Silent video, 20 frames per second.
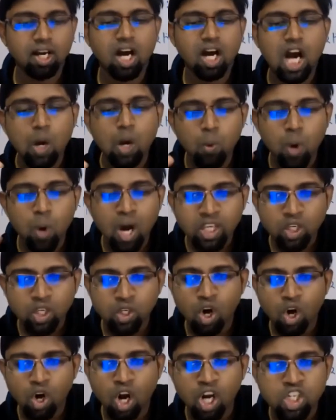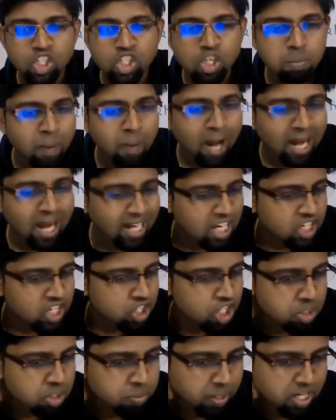How are you going to manage
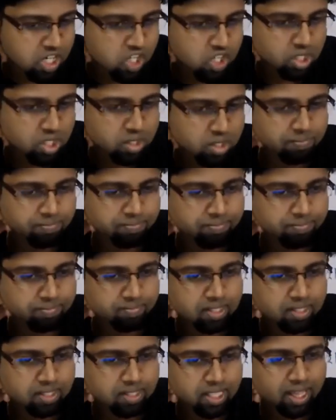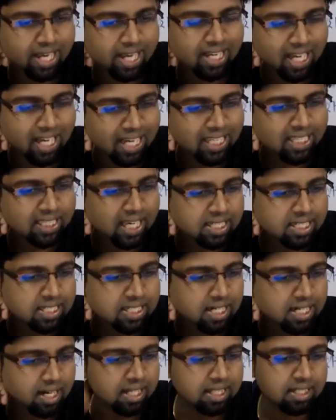this patient? Like that.
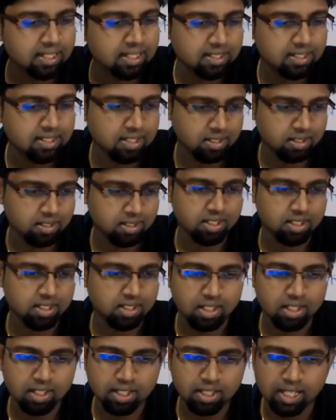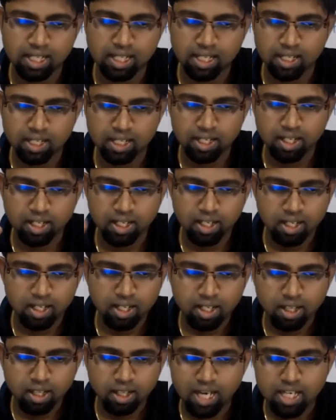Clear?
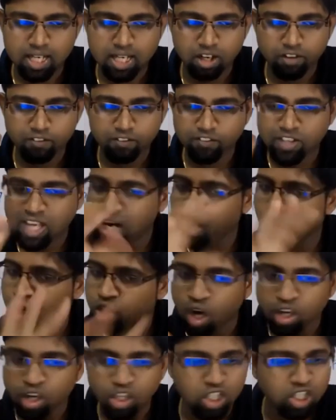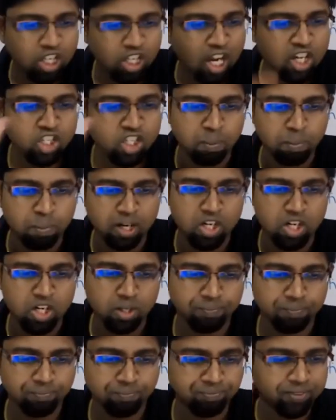Right? We are not going to touch the patient.
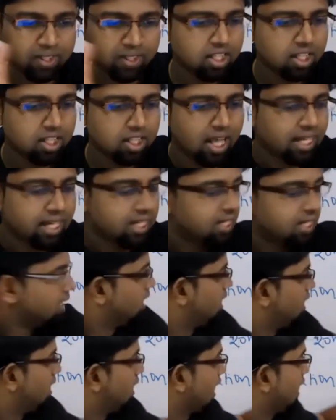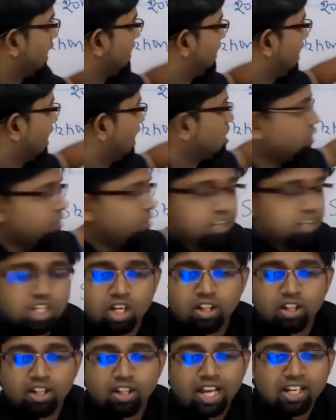Right? Like that.
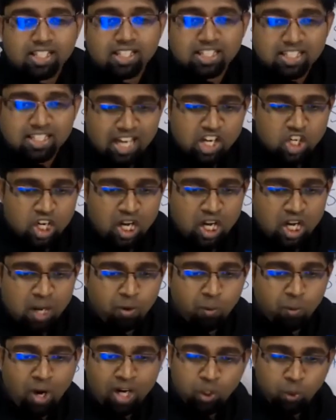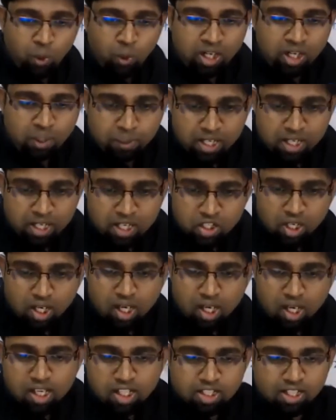Right? Station number 1, 20 minutes.
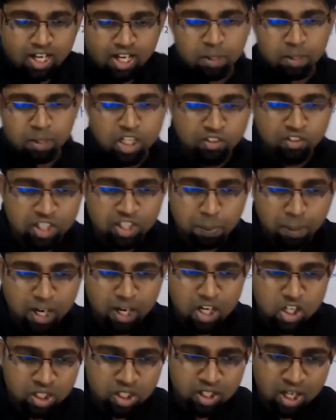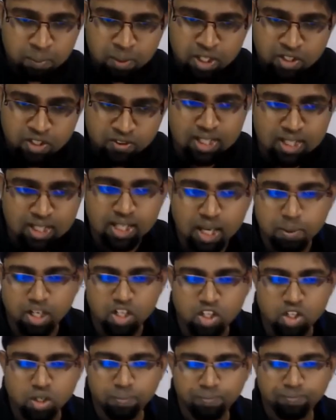10 minutes with the patient, 10 minutes with the
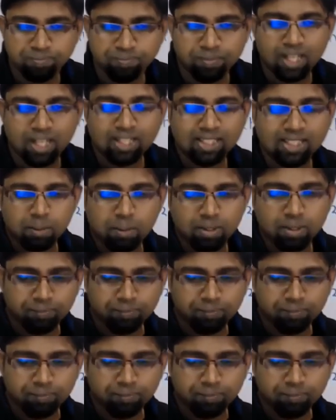exam.